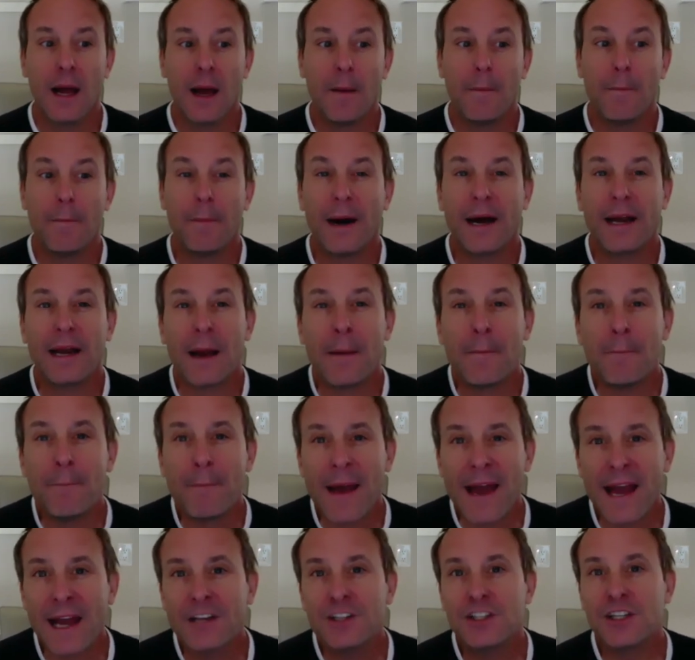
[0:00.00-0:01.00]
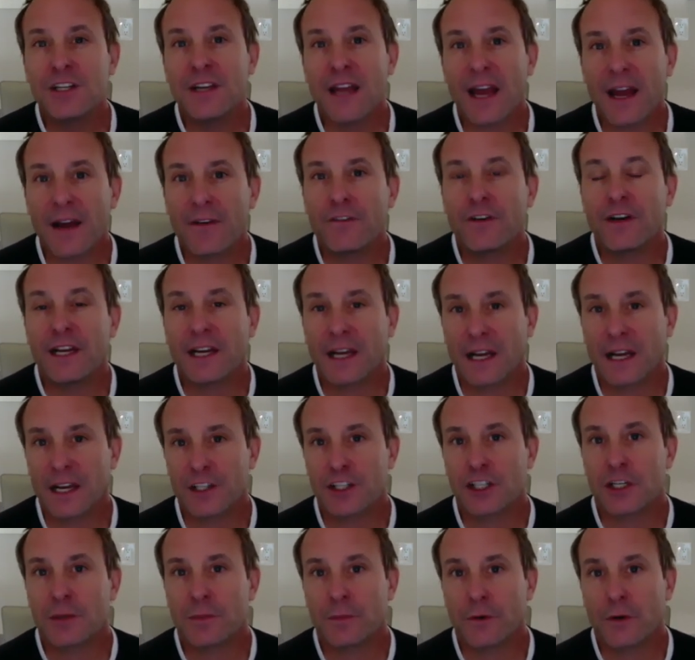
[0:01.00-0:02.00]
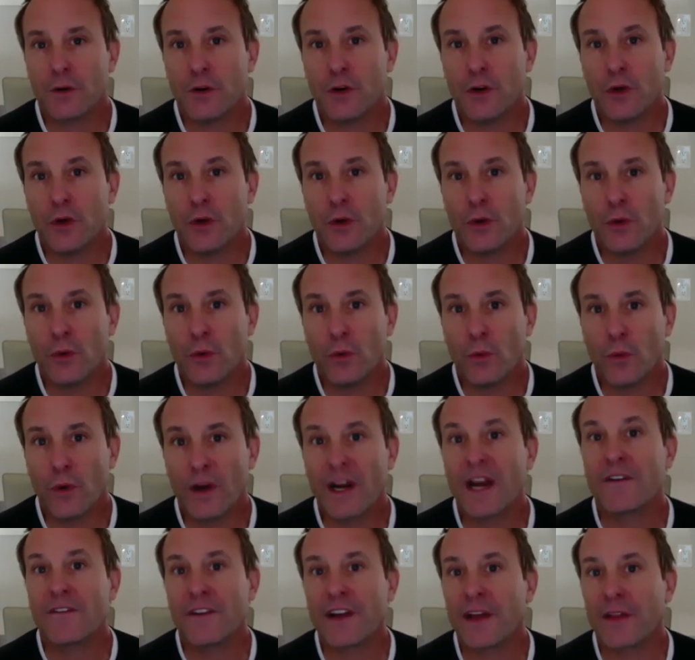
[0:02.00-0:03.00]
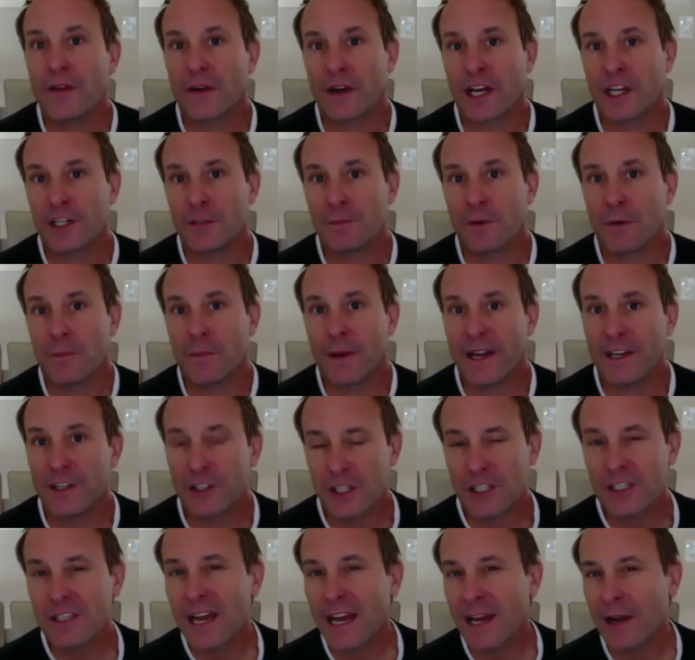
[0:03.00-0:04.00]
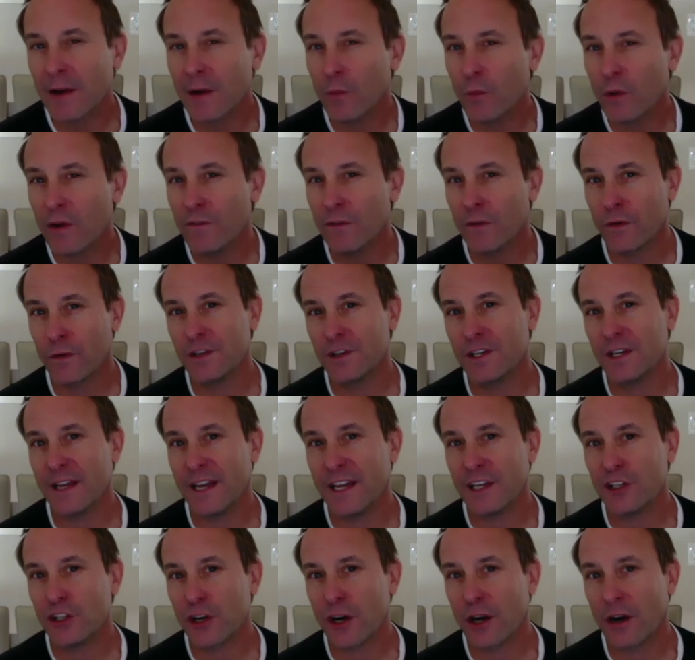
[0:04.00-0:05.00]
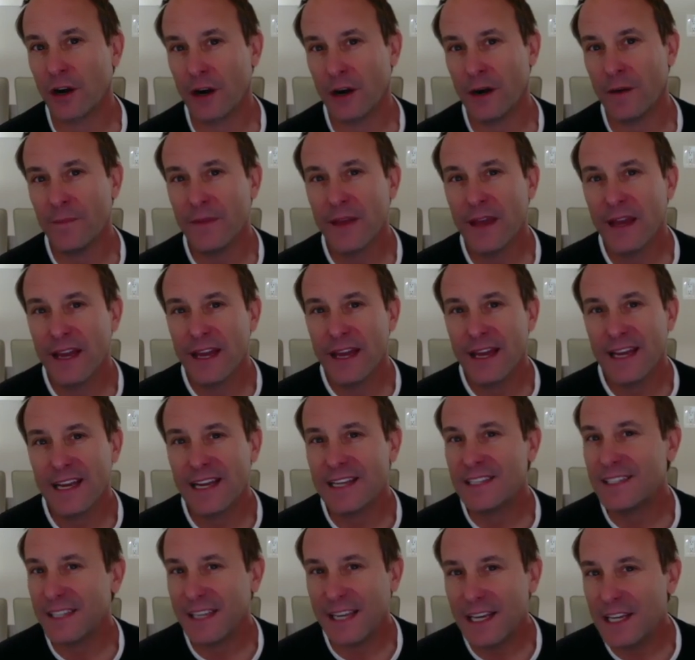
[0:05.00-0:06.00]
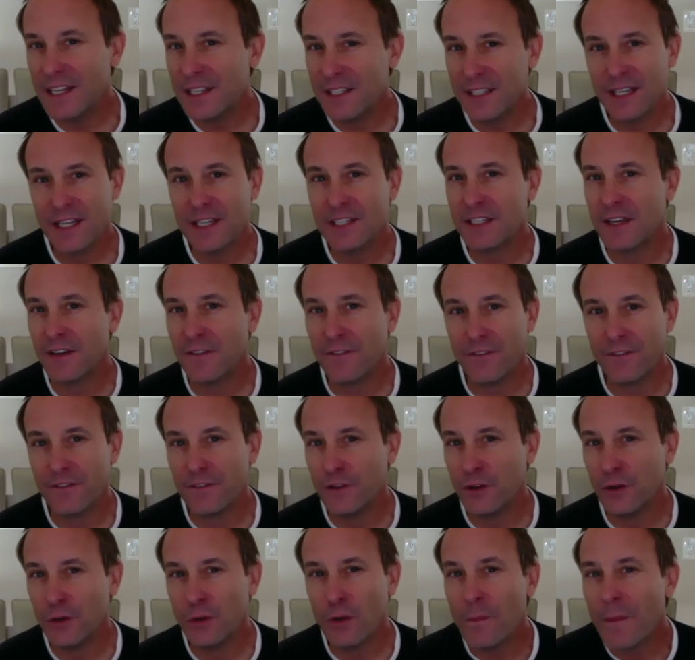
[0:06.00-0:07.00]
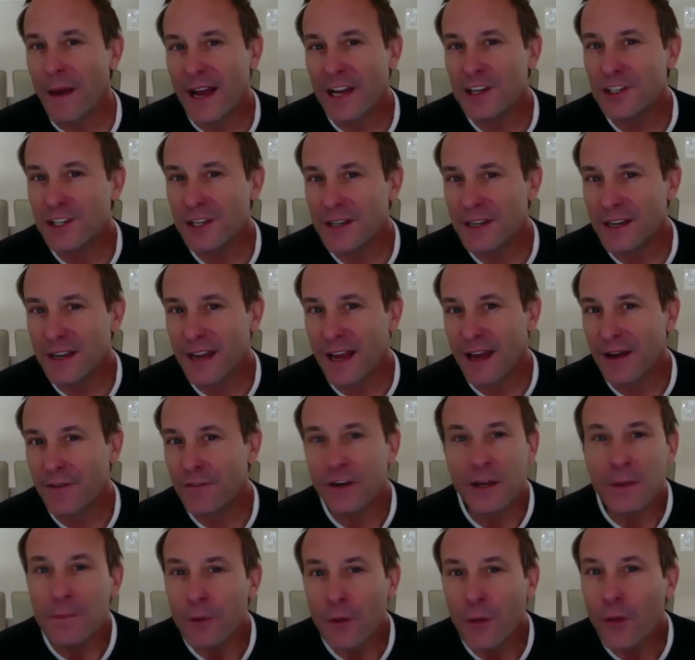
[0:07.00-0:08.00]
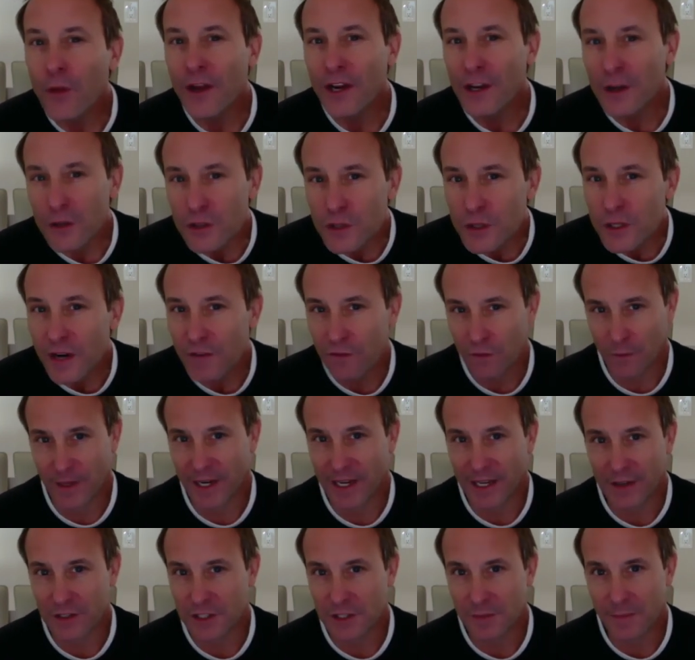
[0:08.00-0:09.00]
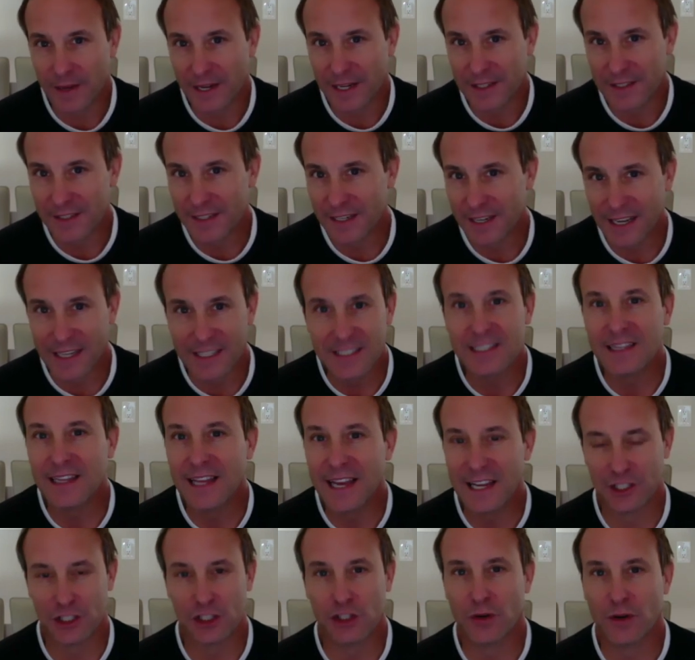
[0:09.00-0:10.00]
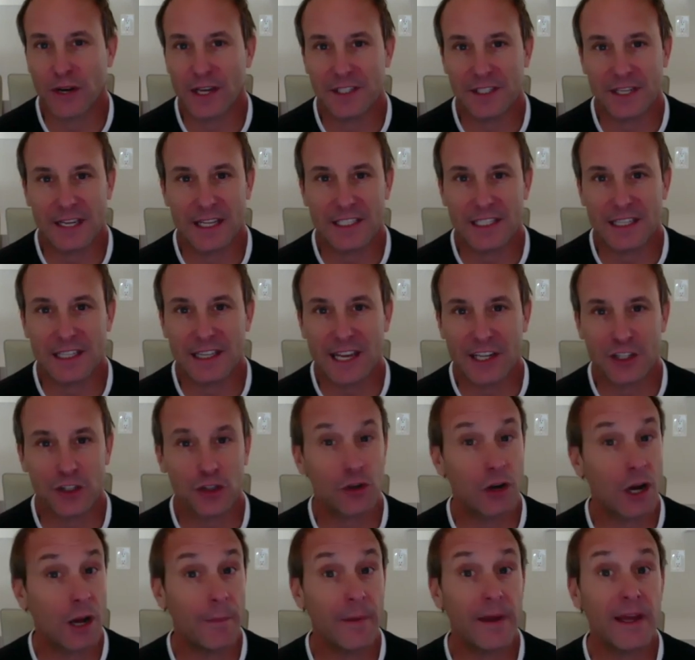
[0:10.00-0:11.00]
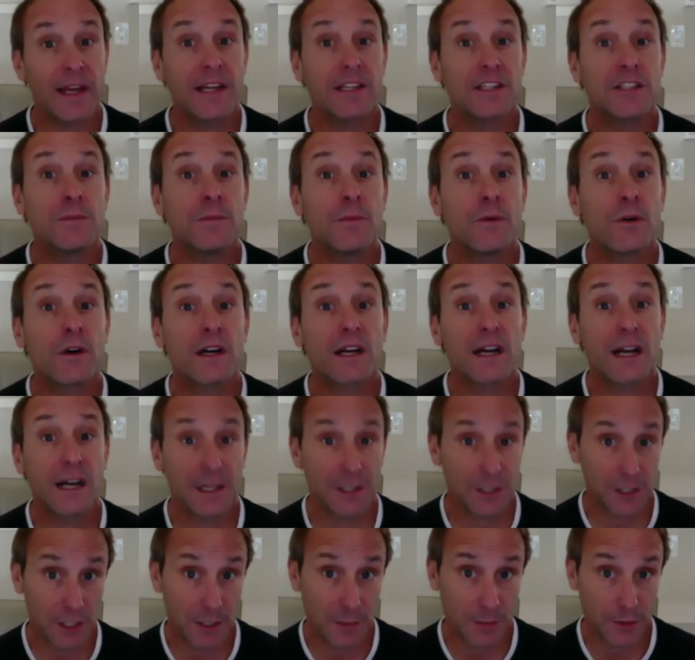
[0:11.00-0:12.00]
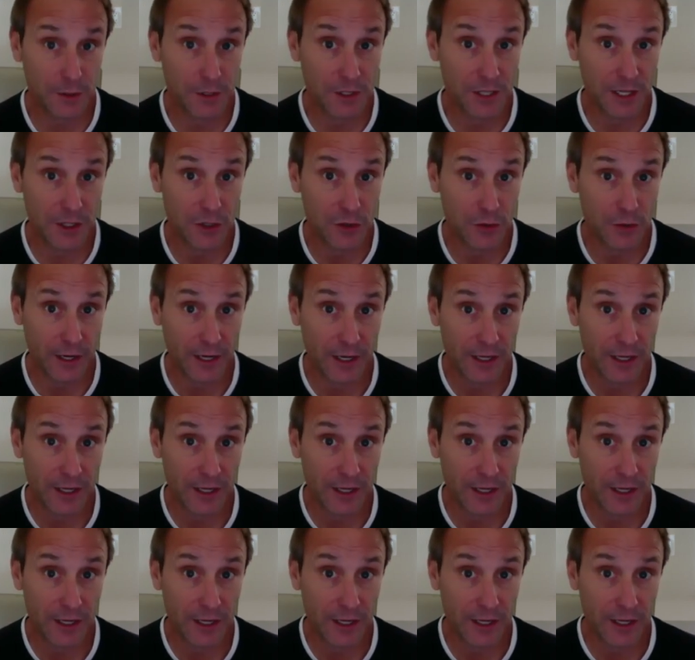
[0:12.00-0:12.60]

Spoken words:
But imagine every customer knew what every other customer paid. Just like we've learned in HR, it's easiest if you imagine every employee knows what everybody else makes. It's less stress, it's less drama, it's more customer-centric.